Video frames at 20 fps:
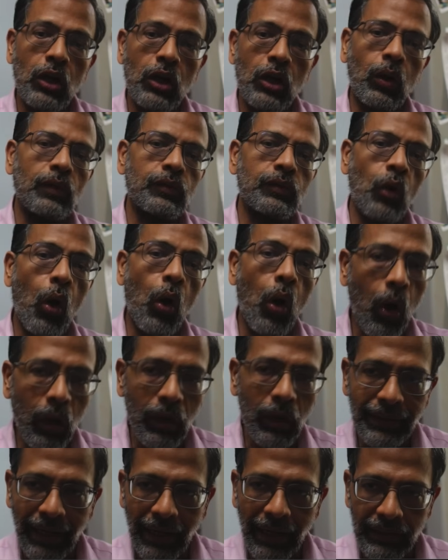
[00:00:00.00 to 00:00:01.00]
across
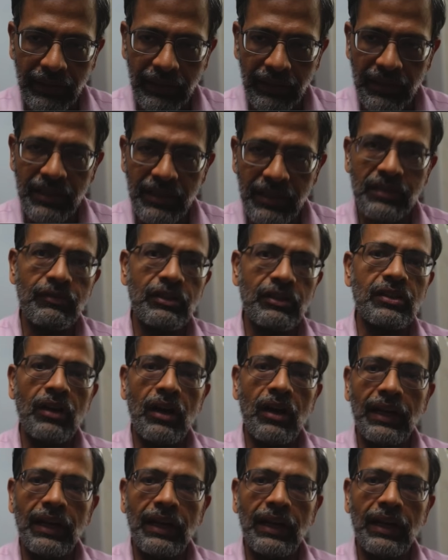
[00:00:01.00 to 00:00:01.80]
all categories with